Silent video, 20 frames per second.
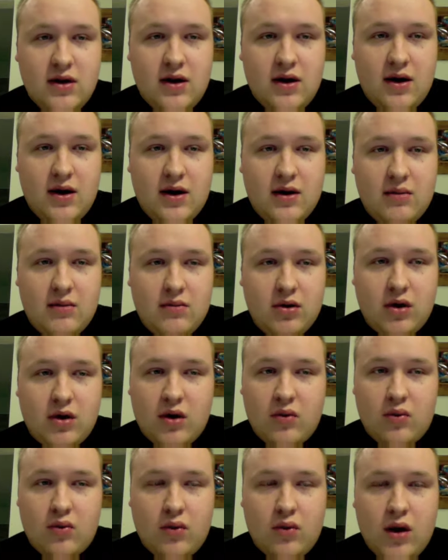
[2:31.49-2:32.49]
You can
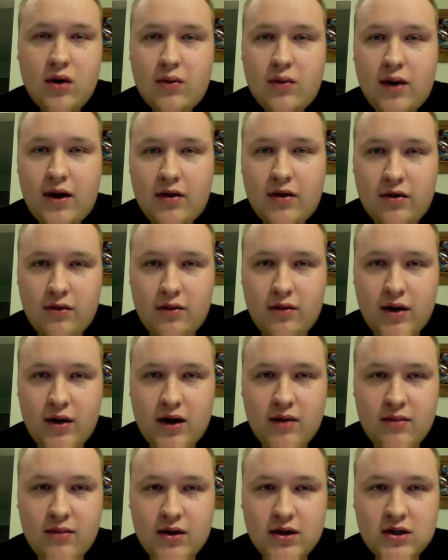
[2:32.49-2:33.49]
run right through
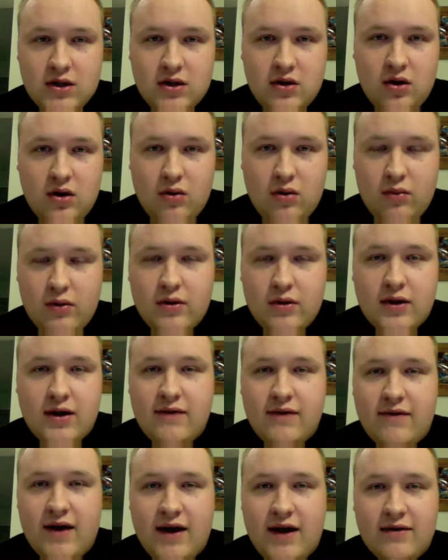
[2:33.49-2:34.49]
enemies. You don't really even
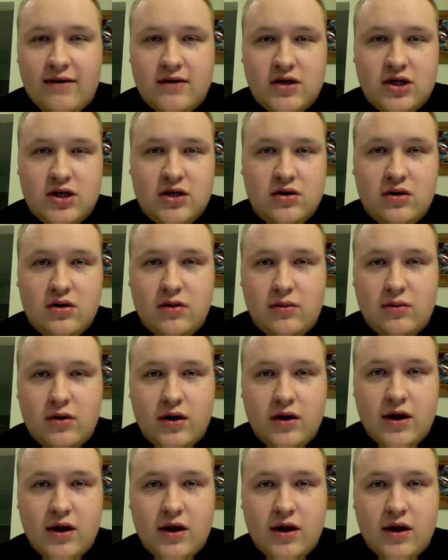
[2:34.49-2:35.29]
have to shoot them or anything.